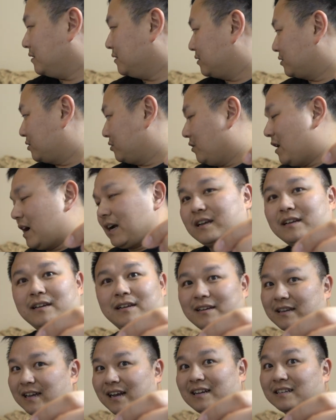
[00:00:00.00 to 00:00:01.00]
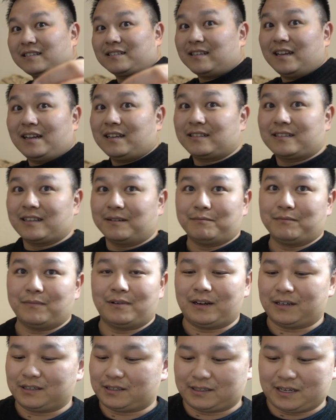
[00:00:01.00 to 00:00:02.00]
So I guess there's some
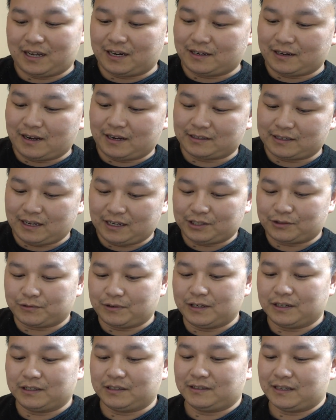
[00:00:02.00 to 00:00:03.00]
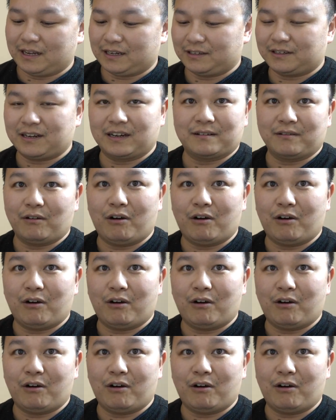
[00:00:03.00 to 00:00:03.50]
accessories that you can